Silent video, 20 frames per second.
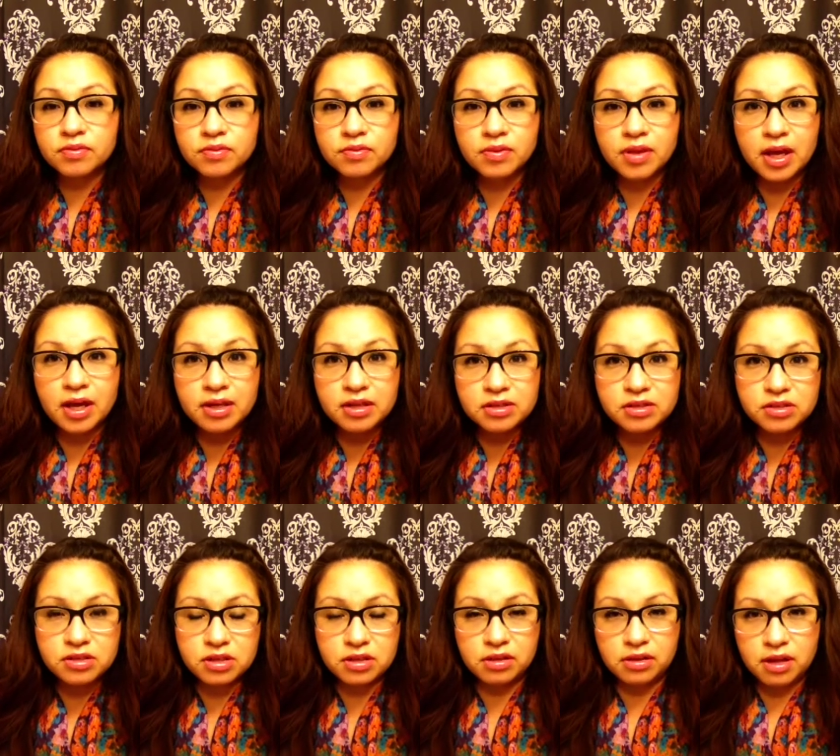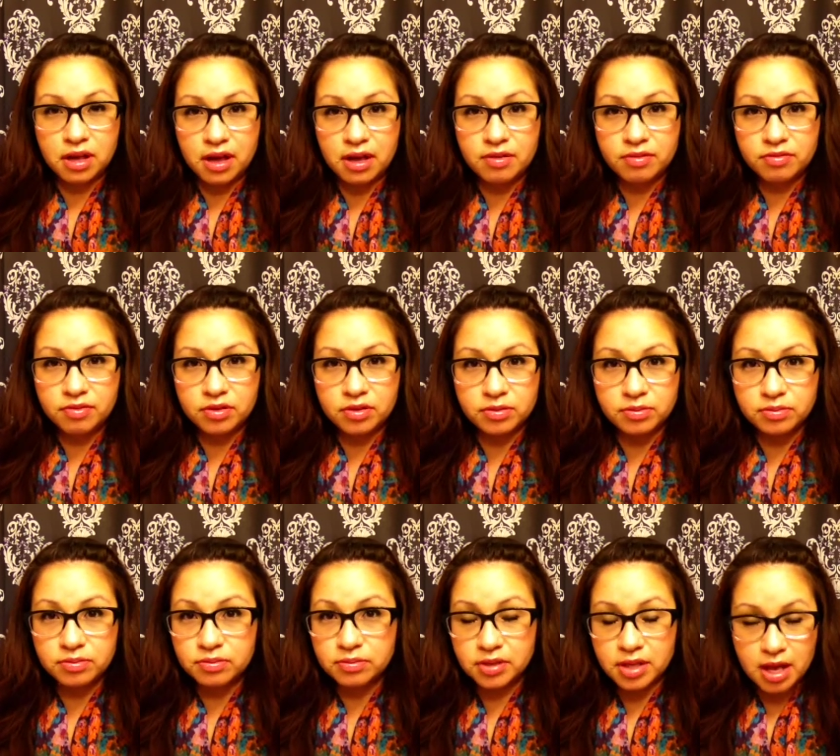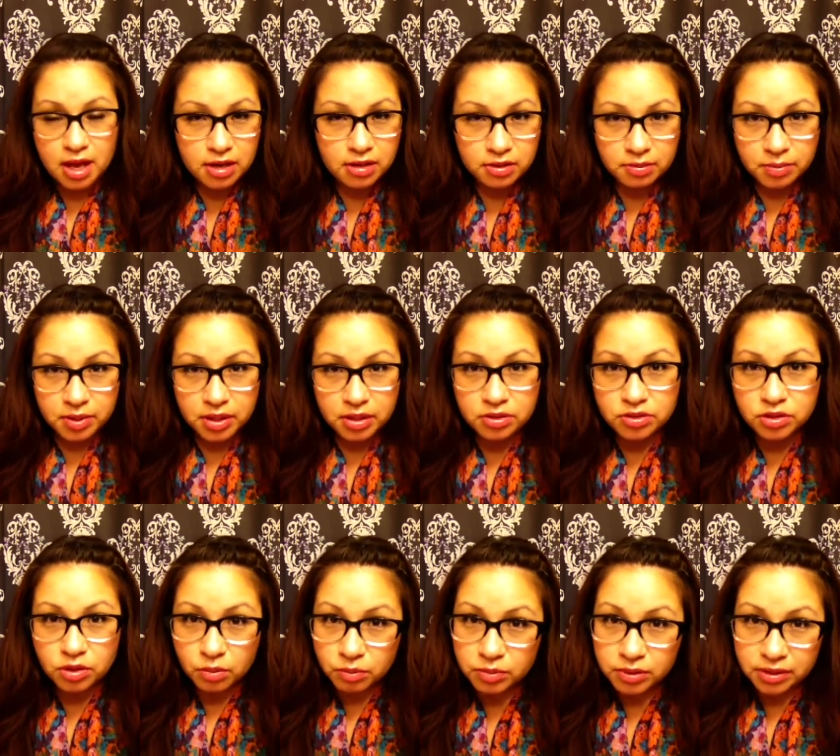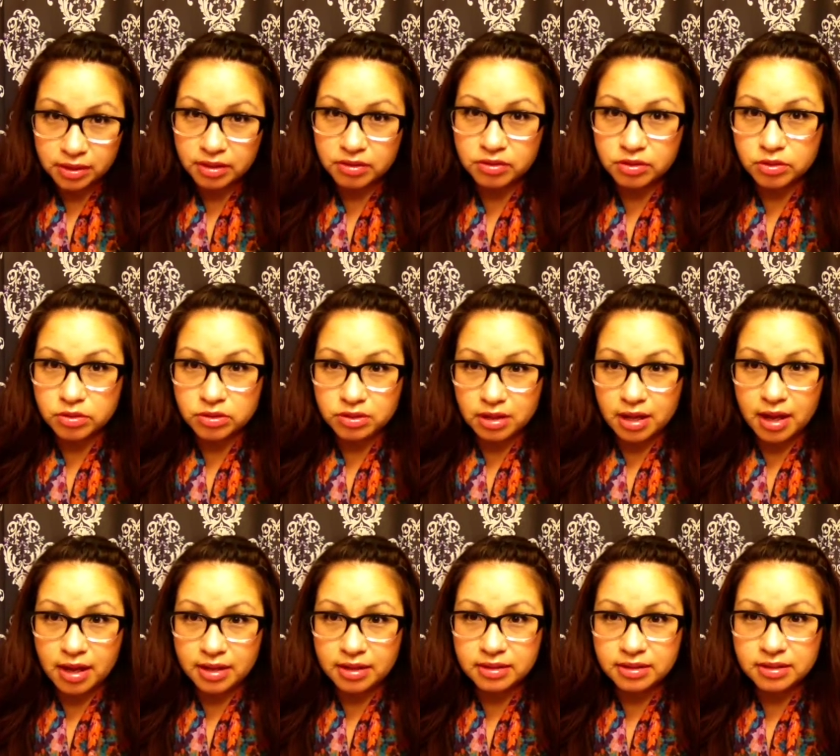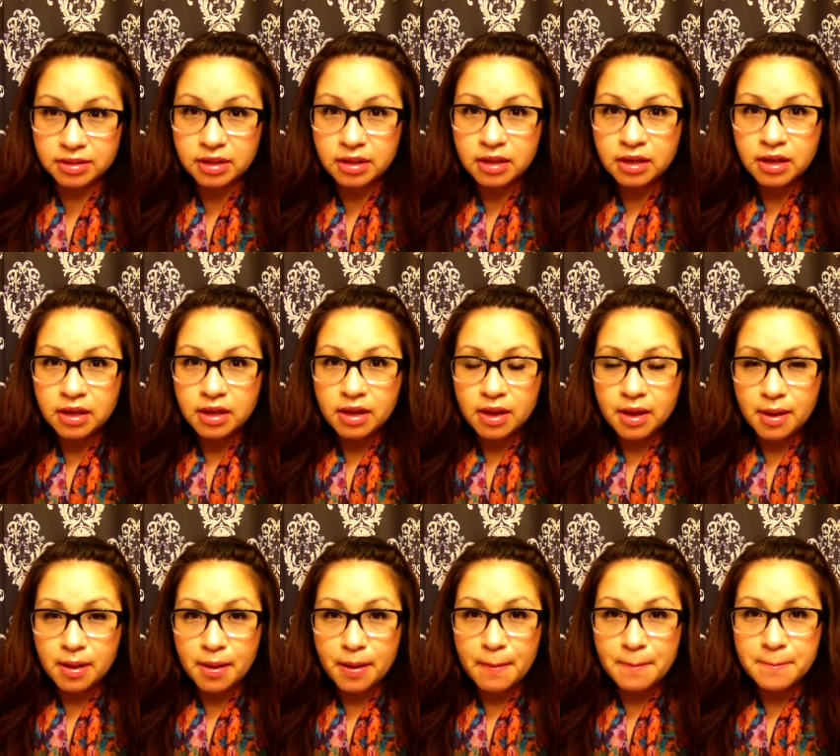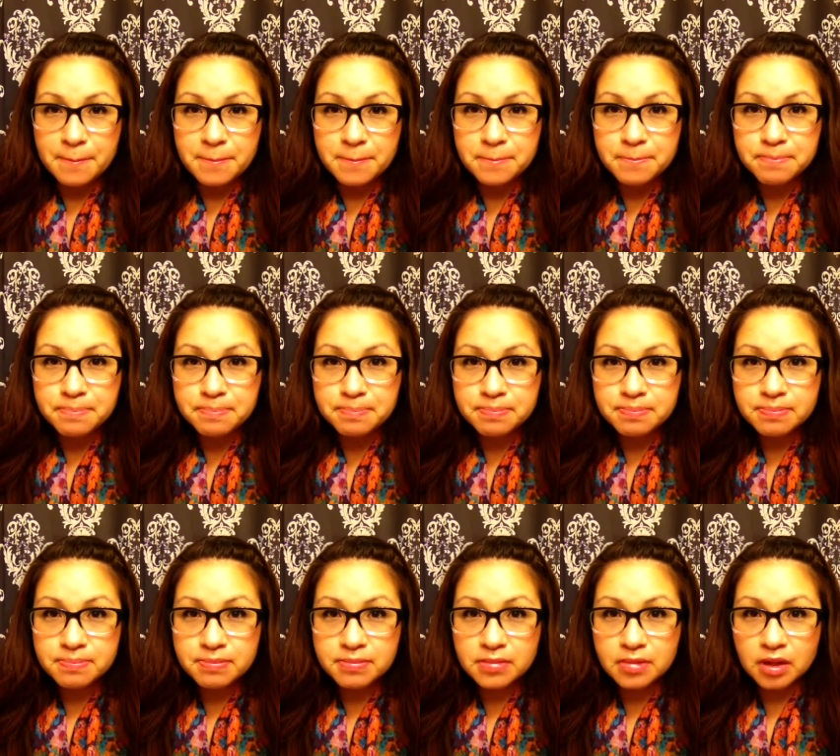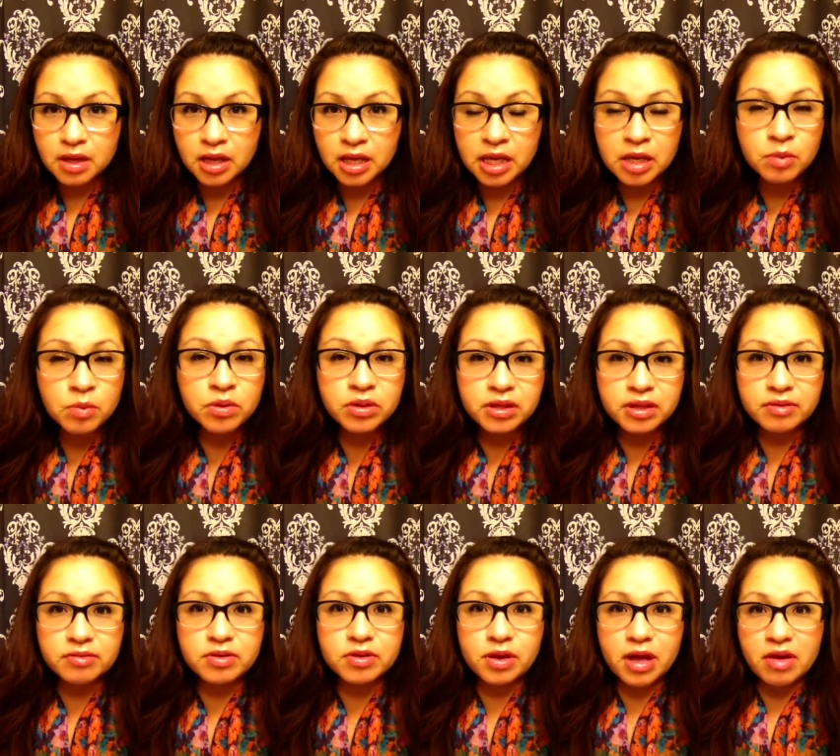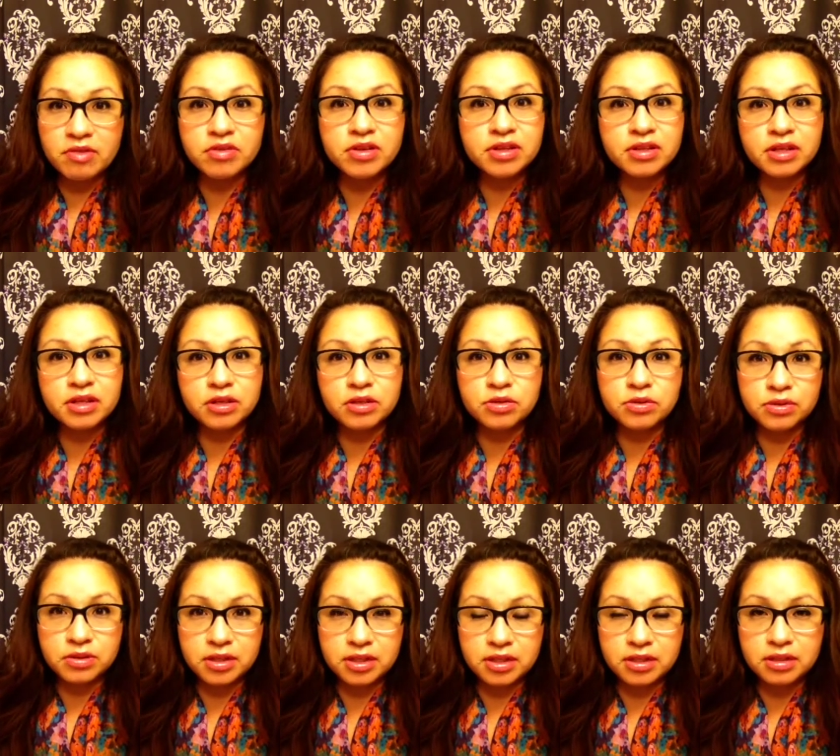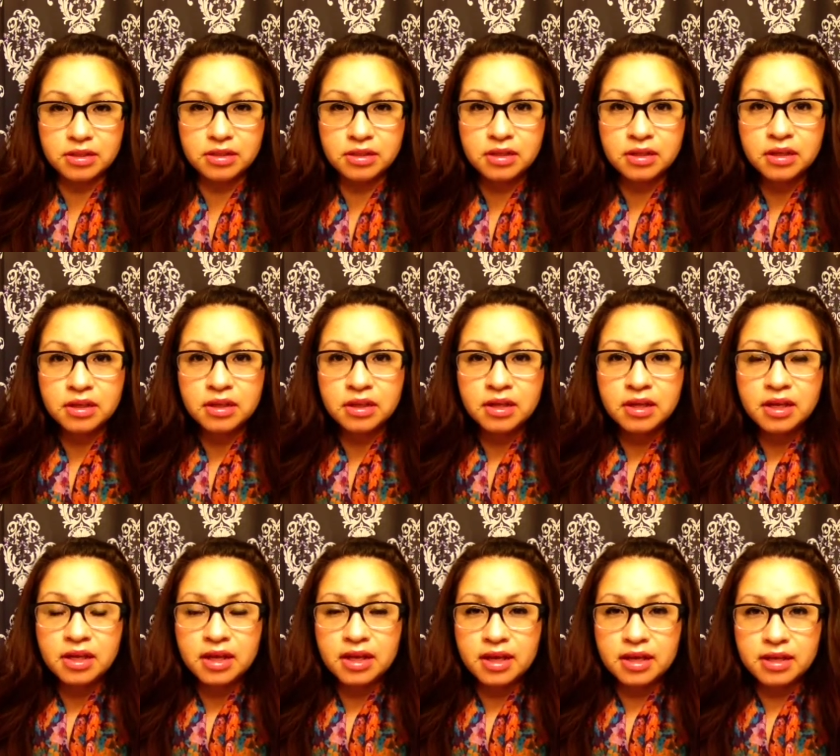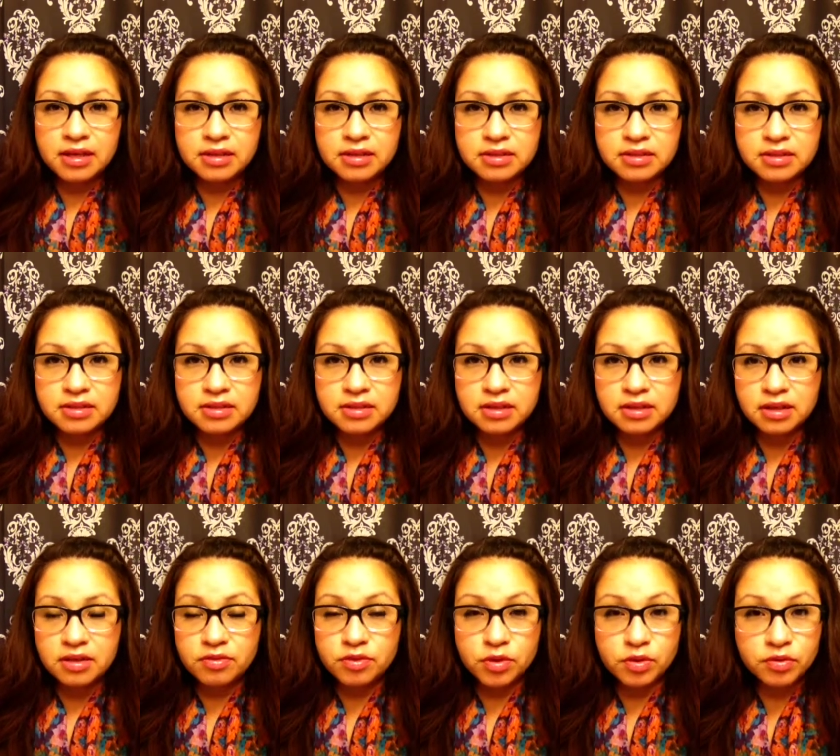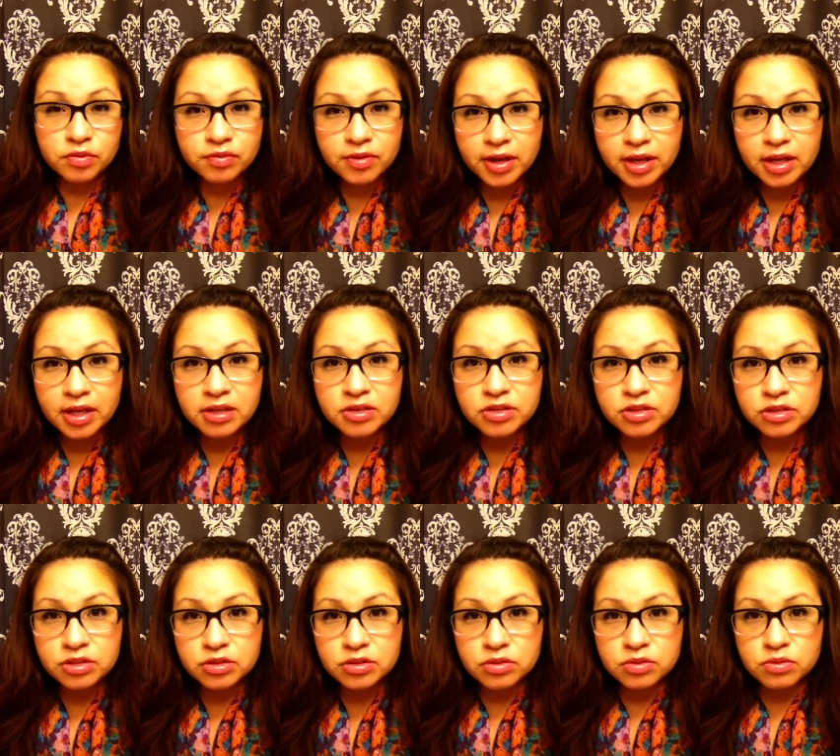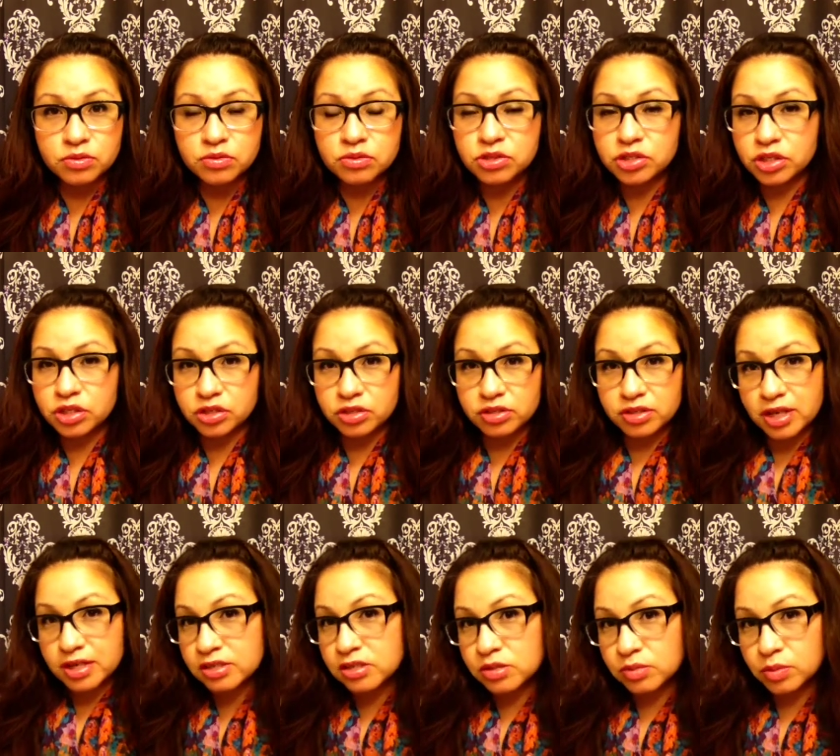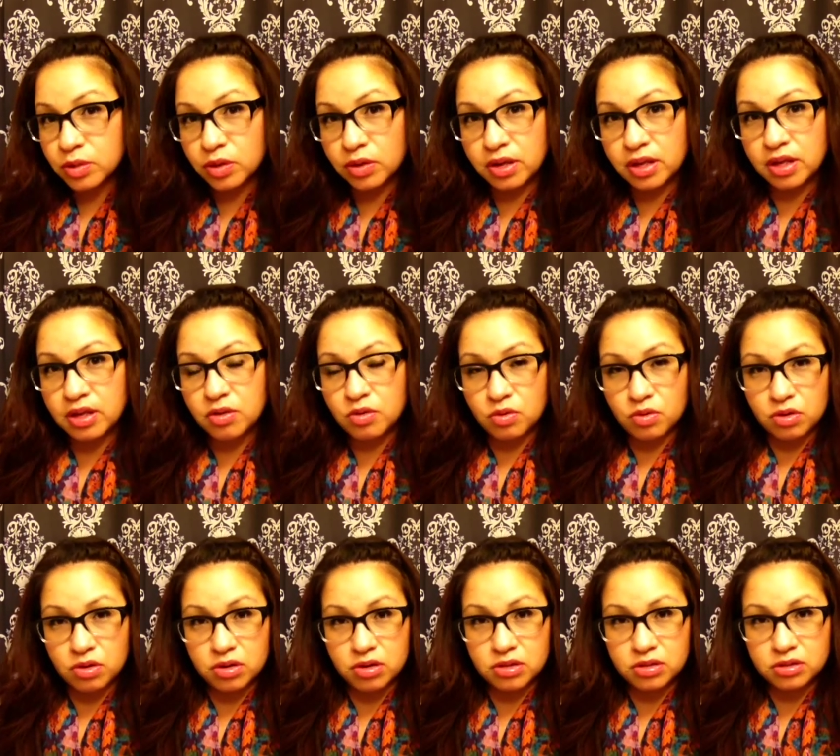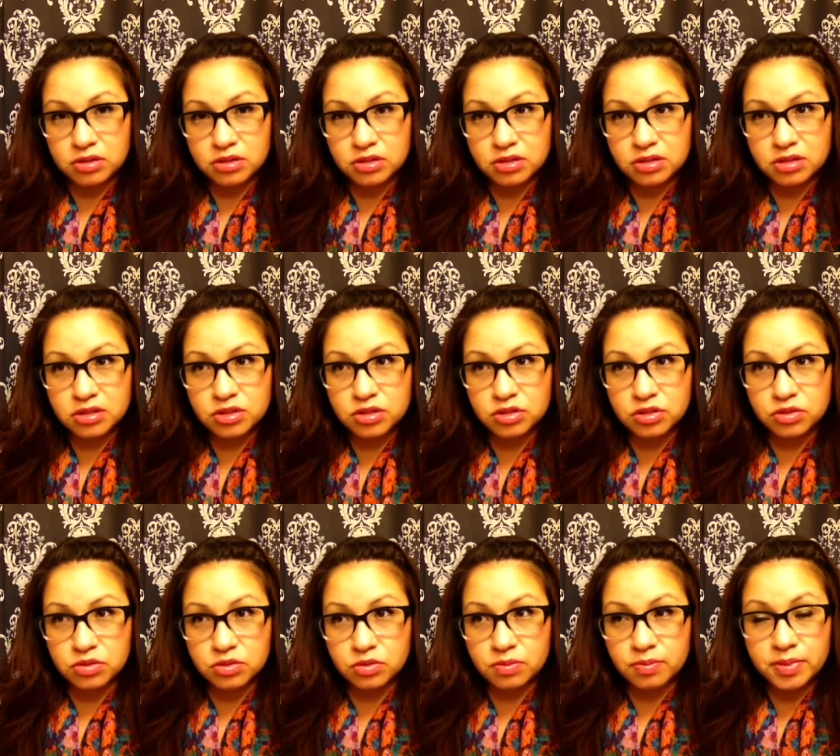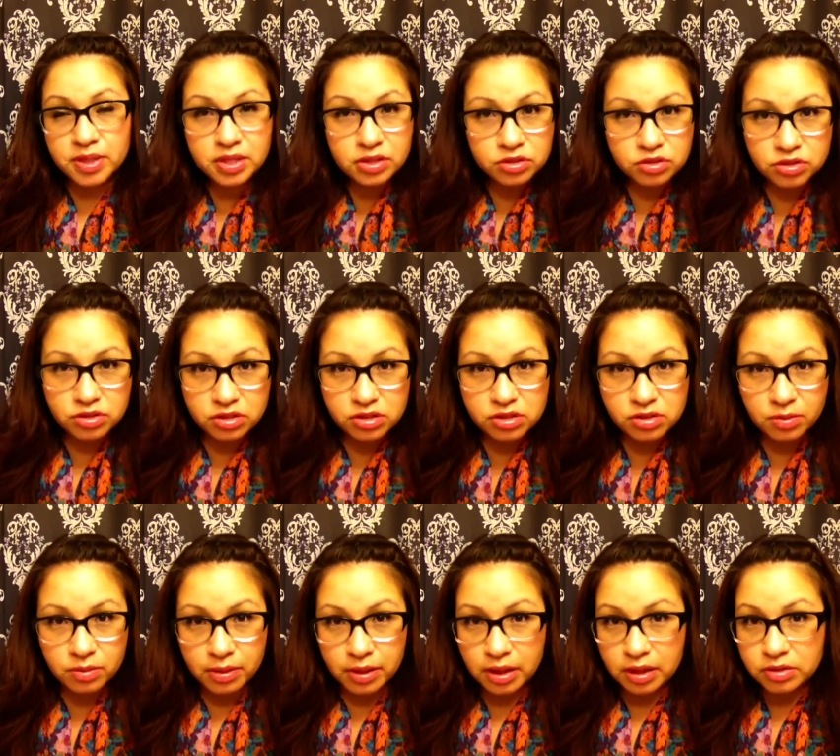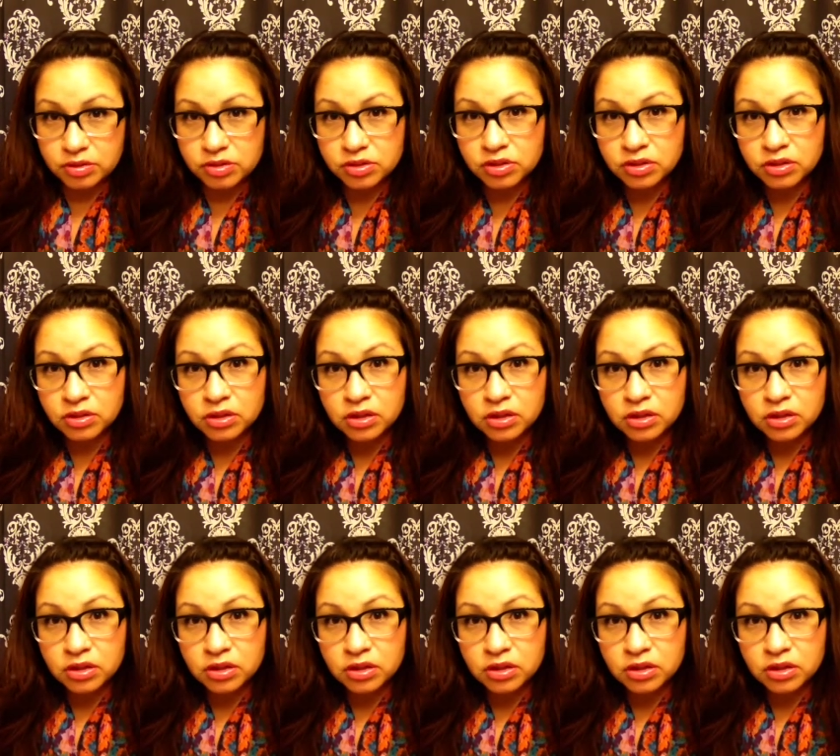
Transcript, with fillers: That is a lie from the enemy. Don't believe those lies. Um, he will give you everything you need. And if you're afraid to share your testimony or just to minister to someone else,